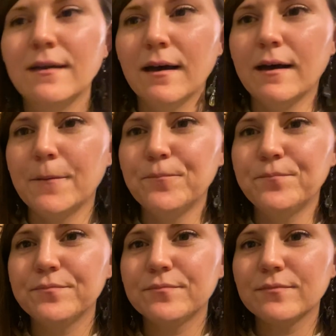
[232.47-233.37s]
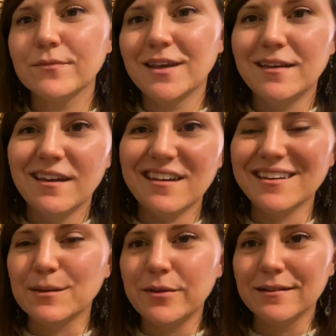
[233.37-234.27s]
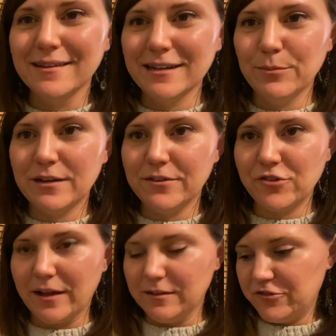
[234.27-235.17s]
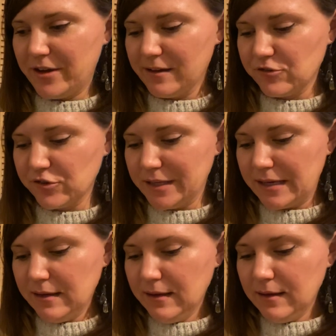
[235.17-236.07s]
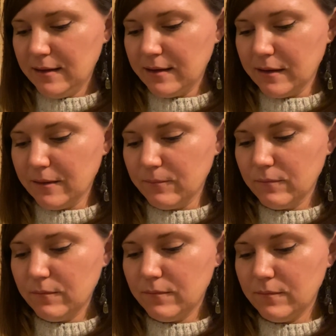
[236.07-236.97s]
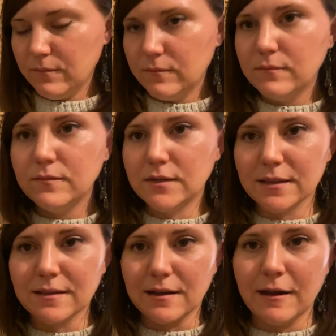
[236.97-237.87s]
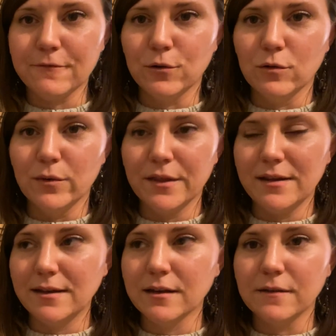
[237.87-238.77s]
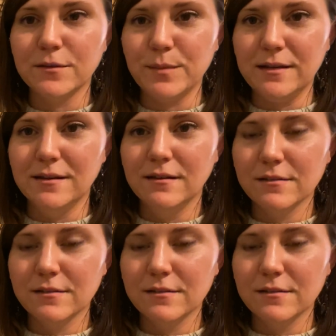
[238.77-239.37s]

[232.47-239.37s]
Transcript: Um, and it can be a little bit of a challenge to actually um, get that half hole with any kind of speed.